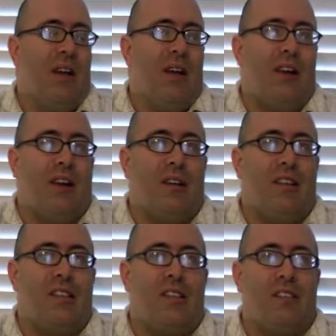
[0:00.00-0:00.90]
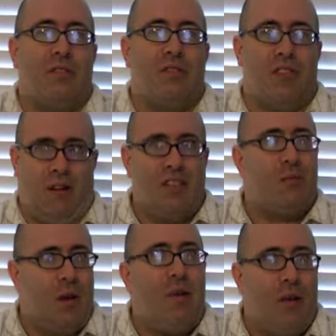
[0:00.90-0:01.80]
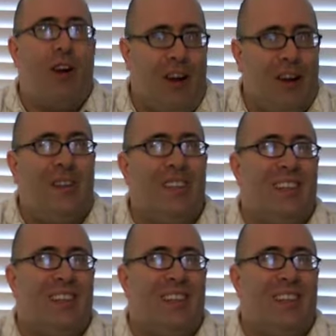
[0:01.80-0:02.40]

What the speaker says: It seems to be about God,